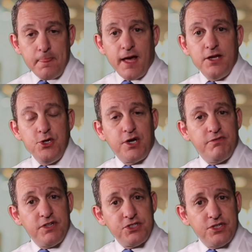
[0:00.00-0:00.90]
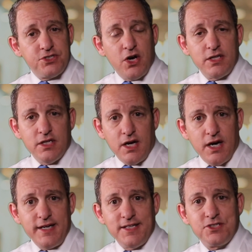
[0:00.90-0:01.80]
and you can visit us
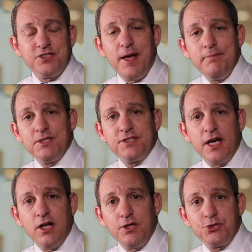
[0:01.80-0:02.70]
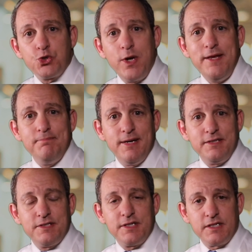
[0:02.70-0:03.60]
online at
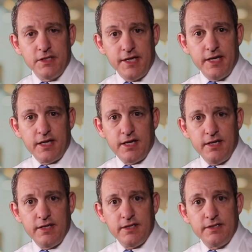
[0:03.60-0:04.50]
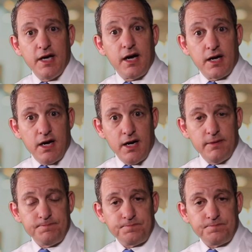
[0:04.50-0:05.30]
stemcelltreatmentclinic.com.